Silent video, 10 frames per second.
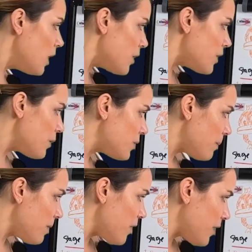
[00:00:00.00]
So
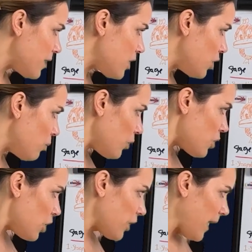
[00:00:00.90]
some of the things that you want
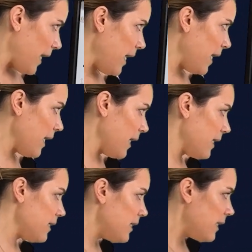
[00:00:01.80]
to look at
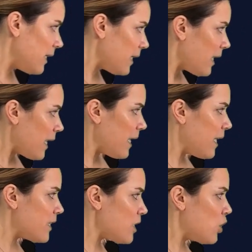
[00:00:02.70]
here
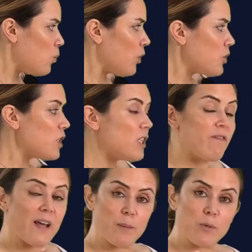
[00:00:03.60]
is you want to
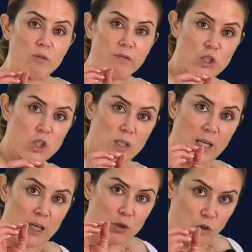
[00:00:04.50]
develop your vision
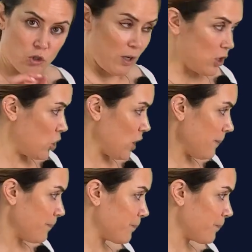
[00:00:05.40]
and your strategy.